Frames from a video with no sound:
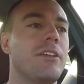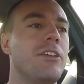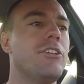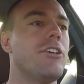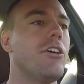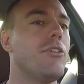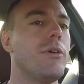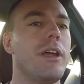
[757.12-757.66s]
You
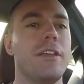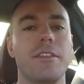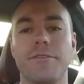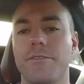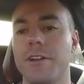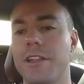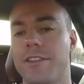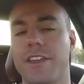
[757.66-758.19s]
know, and the
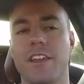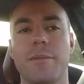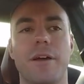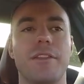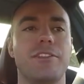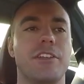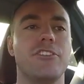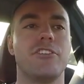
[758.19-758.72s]
funny thing
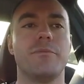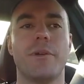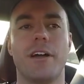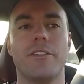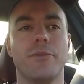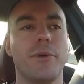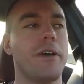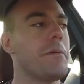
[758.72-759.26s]
about this engine,
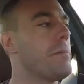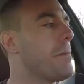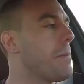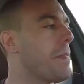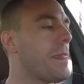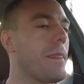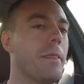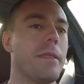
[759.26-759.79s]
by the way,
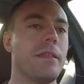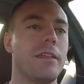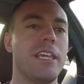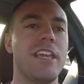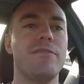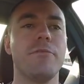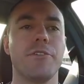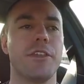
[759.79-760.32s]

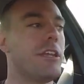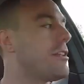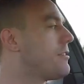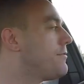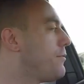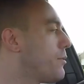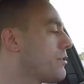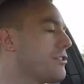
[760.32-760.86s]
even with getting
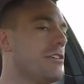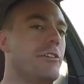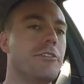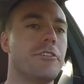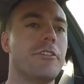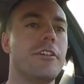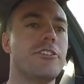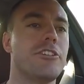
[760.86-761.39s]
the
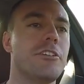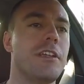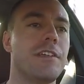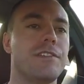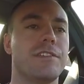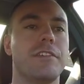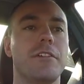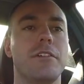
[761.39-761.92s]
4-cylinder engine,
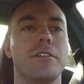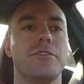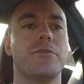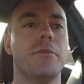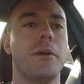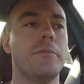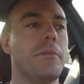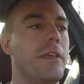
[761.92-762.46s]
it still
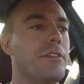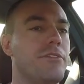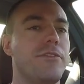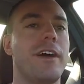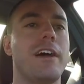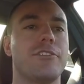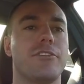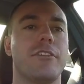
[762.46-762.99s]
is
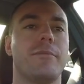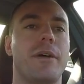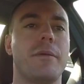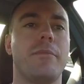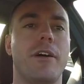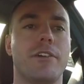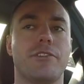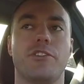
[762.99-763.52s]
faster than my
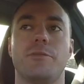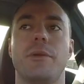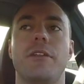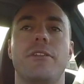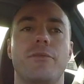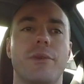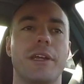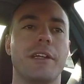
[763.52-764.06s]
Mazda
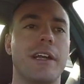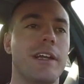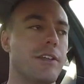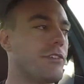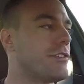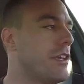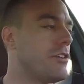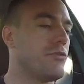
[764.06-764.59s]
Speed 3, and I had
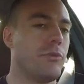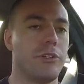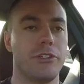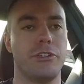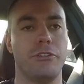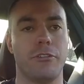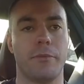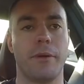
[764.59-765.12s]
a stage 1
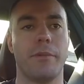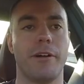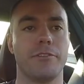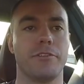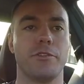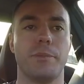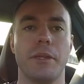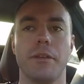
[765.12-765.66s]
tune on my
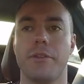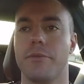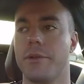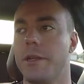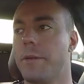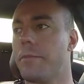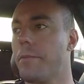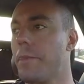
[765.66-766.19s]
Mazda Speed
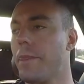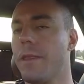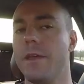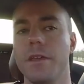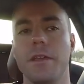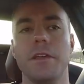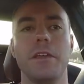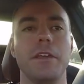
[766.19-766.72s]
3.
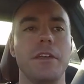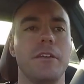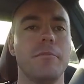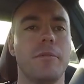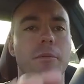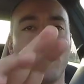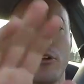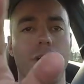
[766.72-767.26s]

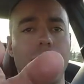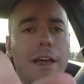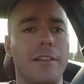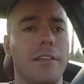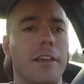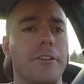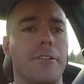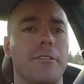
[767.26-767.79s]
But more on that
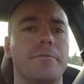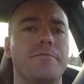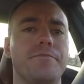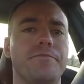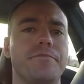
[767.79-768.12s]
later.